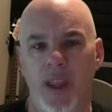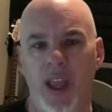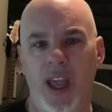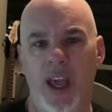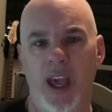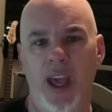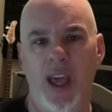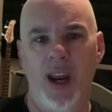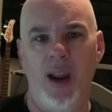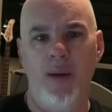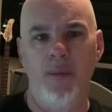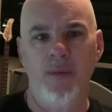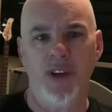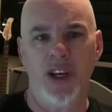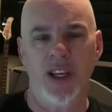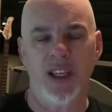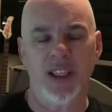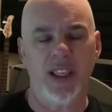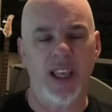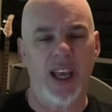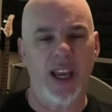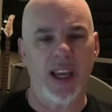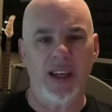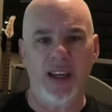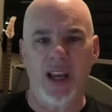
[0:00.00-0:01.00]
and I'm
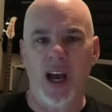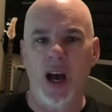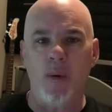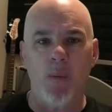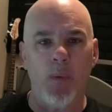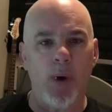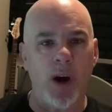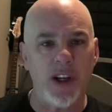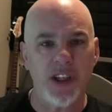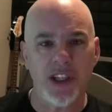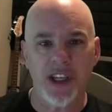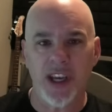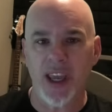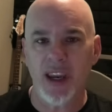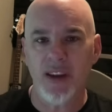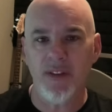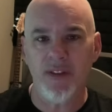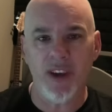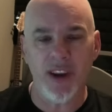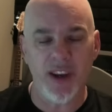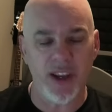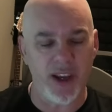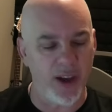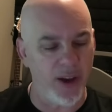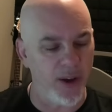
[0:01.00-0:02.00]
just like not watching any
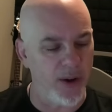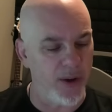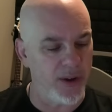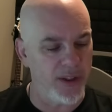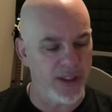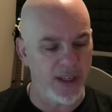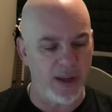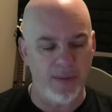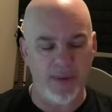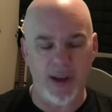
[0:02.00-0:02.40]
videos.